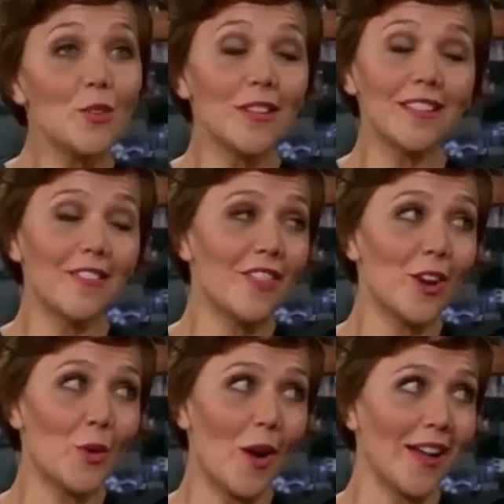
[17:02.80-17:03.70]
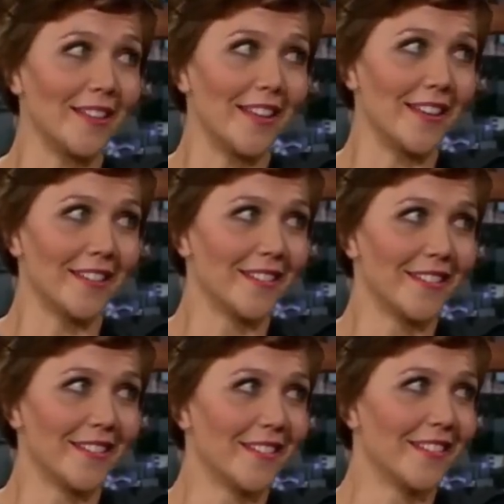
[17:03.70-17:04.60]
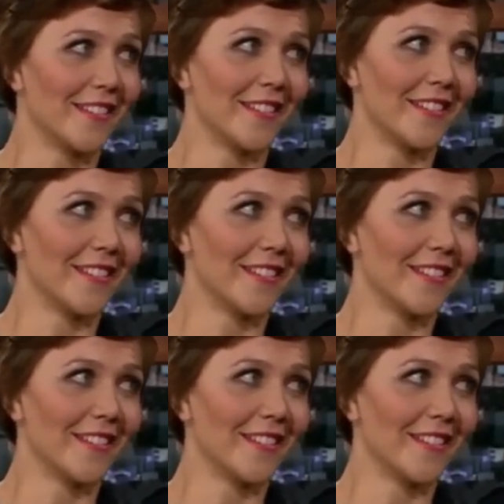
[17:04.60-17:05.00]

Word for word: don't think you can live there quietly. No, I